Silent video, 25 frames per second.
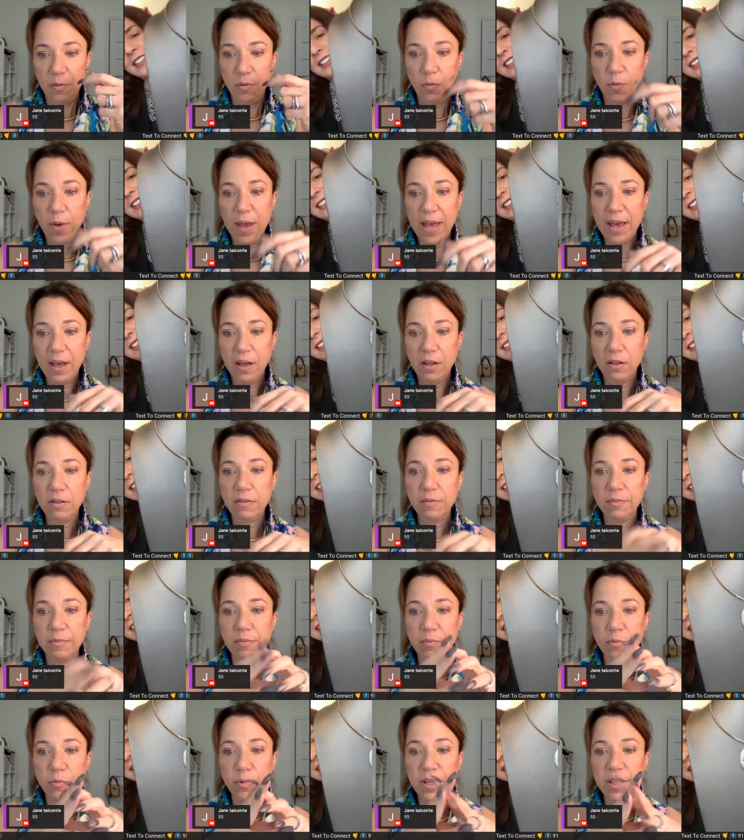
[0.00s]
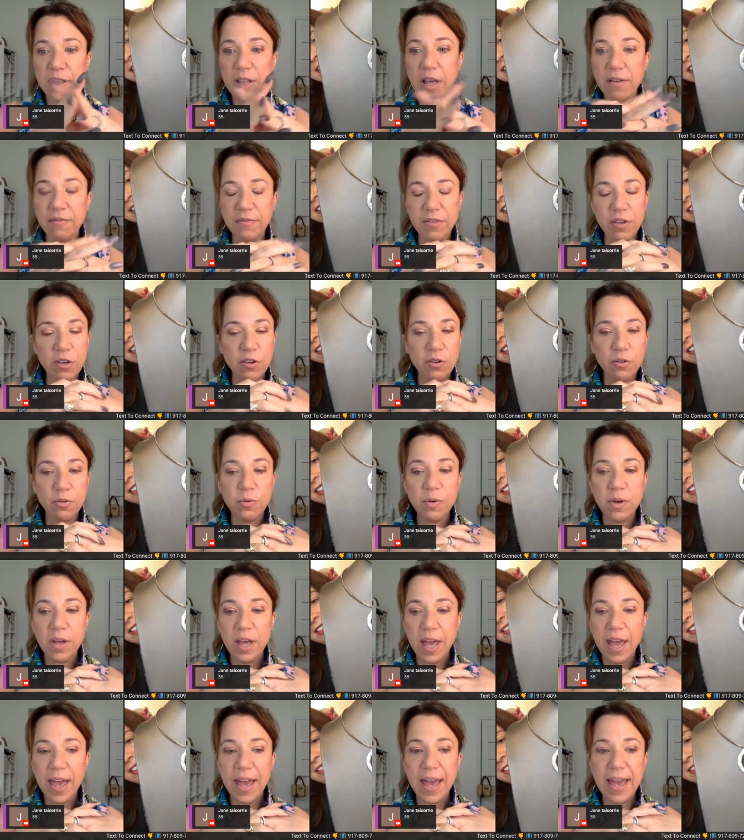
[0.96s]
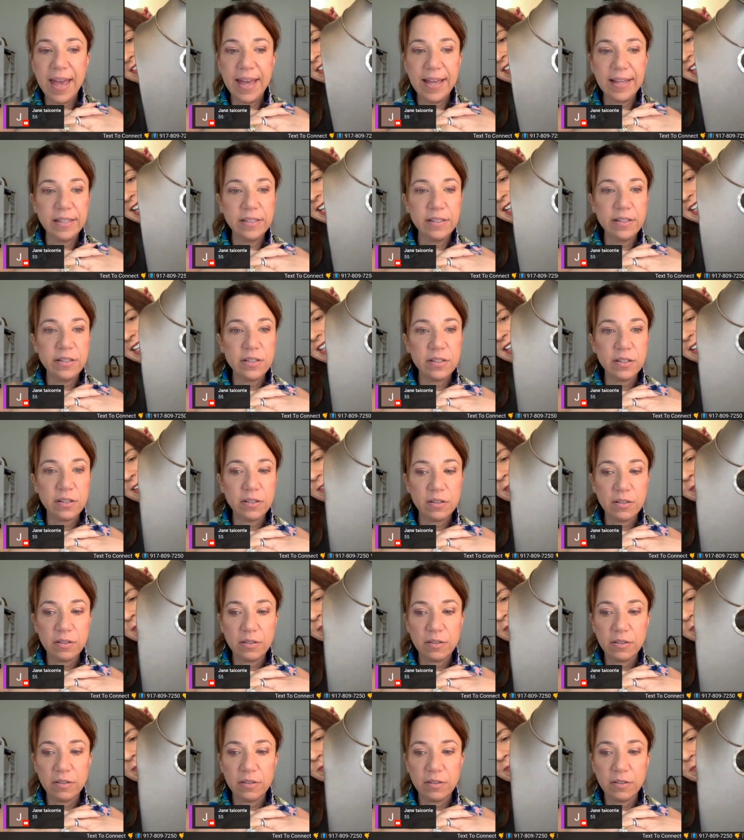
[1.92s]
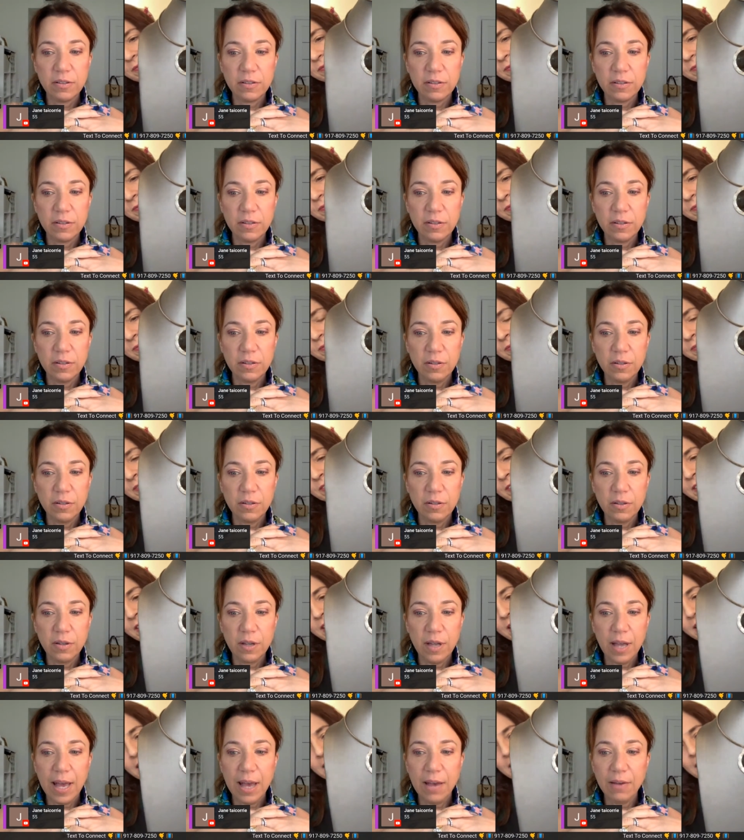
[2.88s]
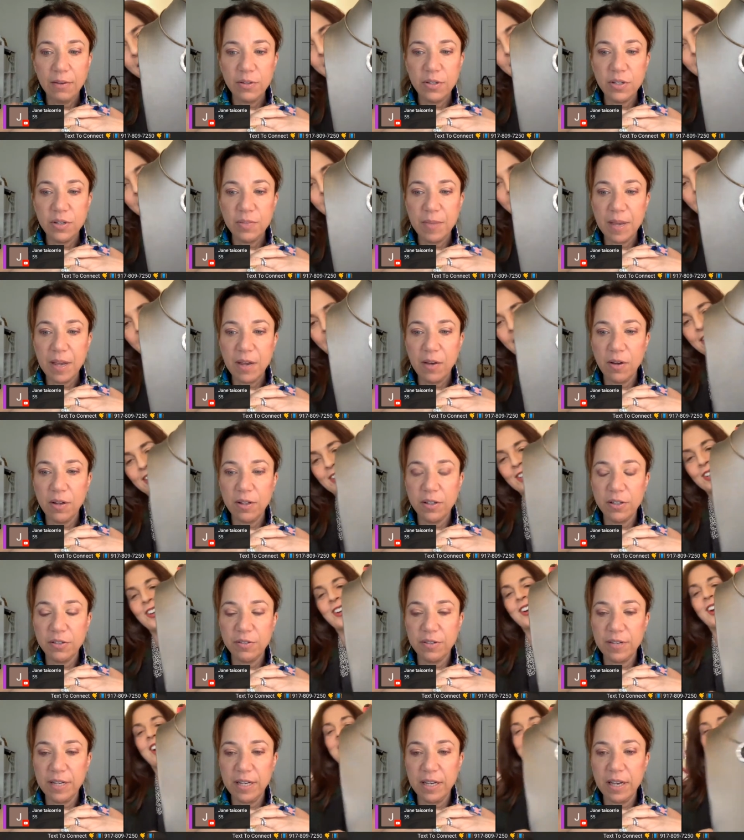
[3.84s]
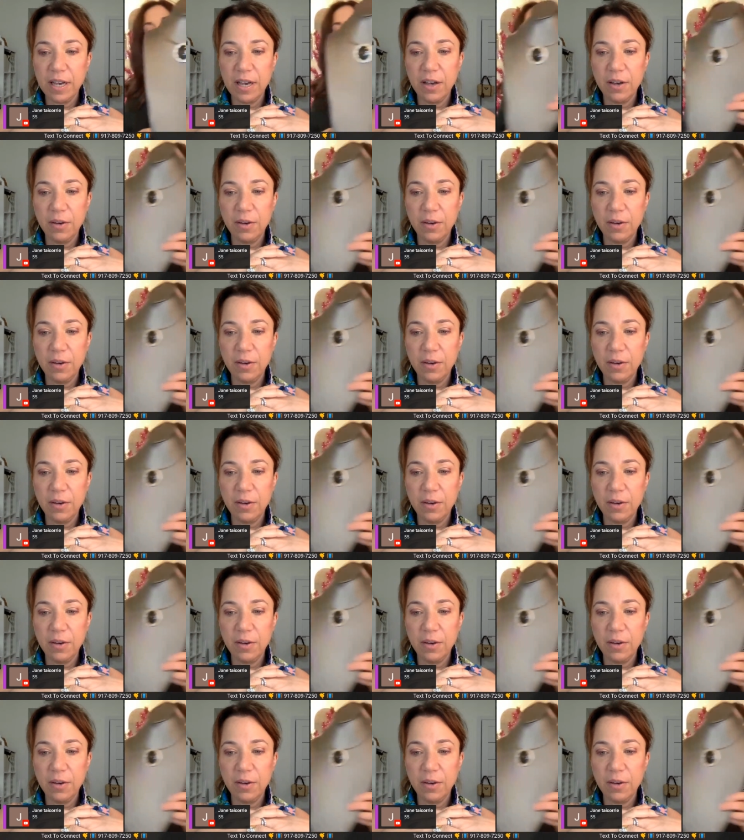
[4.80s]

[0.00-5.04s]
Well, we love you and out to my alter your alter